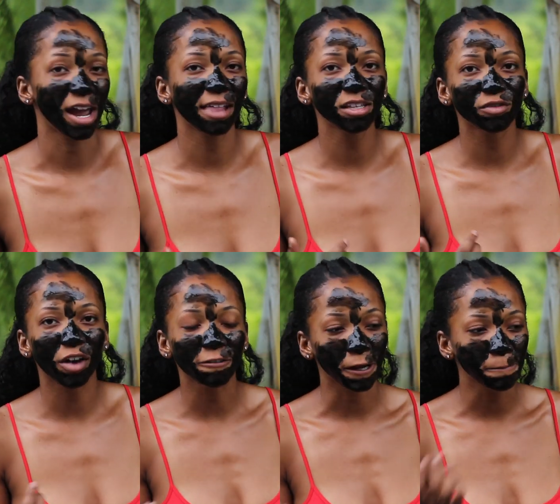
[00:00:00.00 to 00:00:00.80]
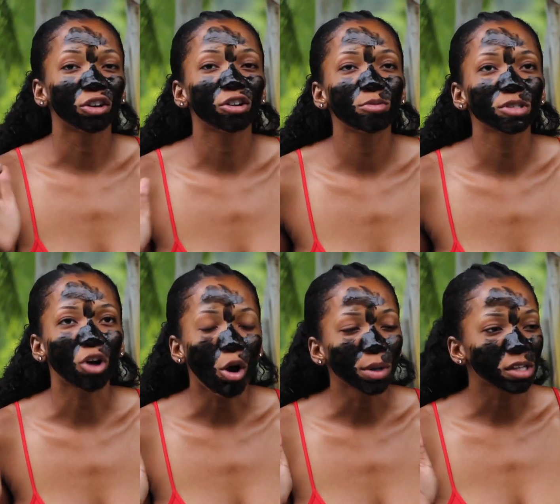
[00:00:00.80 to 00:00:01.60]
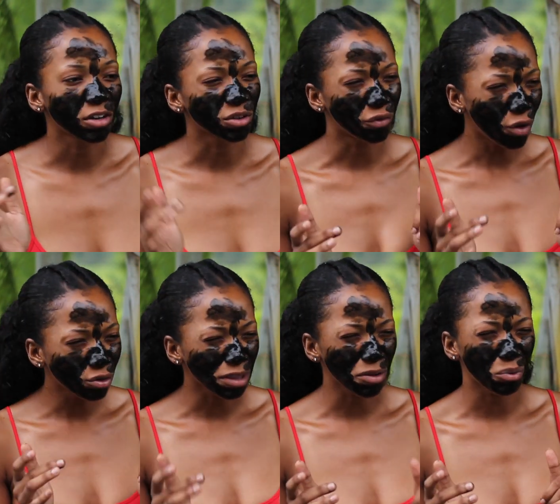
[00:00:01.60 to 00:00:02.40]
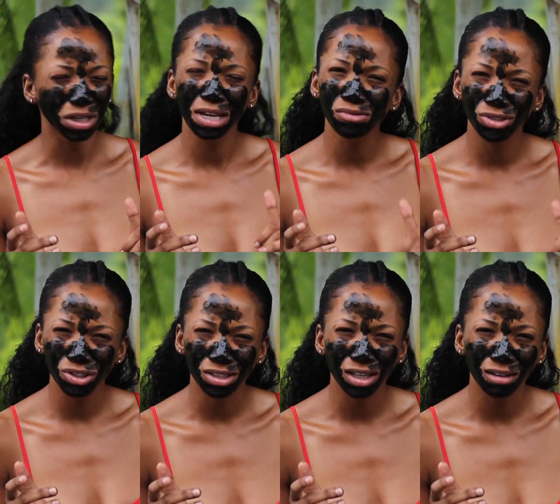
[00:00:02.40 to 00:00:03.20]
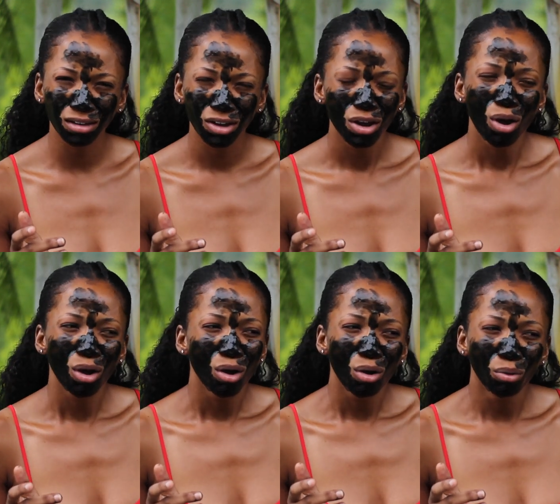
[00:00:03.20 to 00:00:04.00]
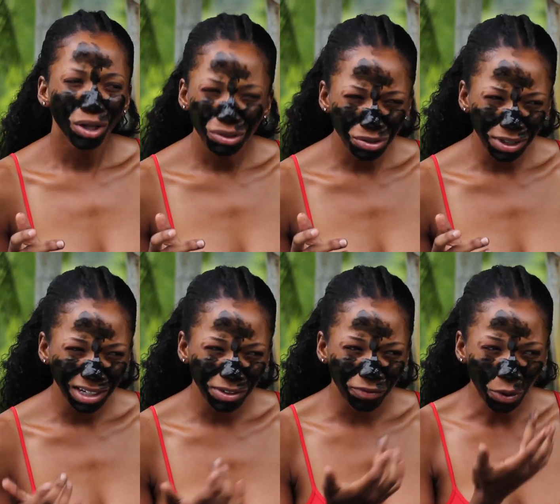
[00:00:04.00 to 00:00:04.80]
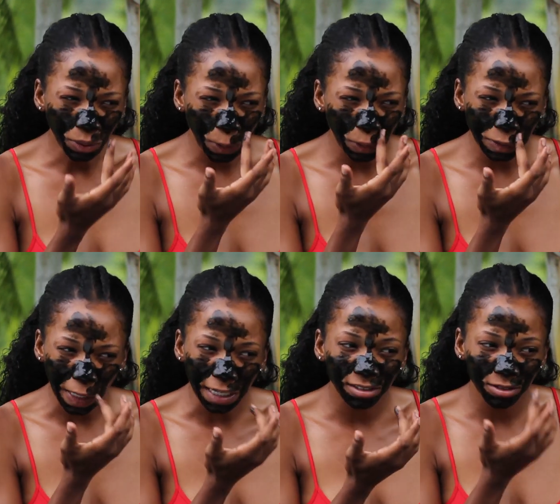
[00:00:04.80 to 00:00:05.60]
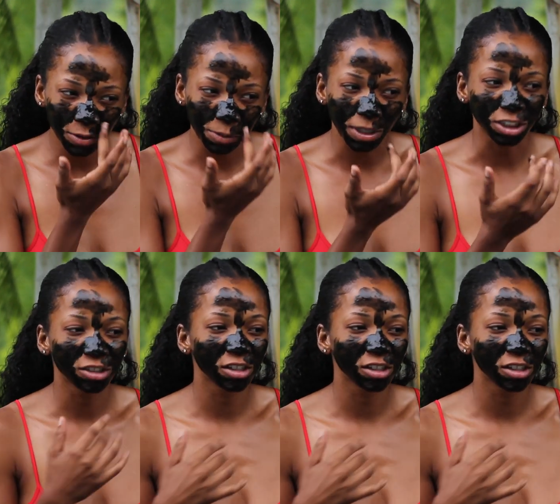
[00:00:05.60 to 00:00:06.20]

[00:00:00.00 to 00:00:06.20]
I had this friend, right? Girl was always on her phone and then one day I was just like, what are you doing on your phone? Like, who's texting you so much?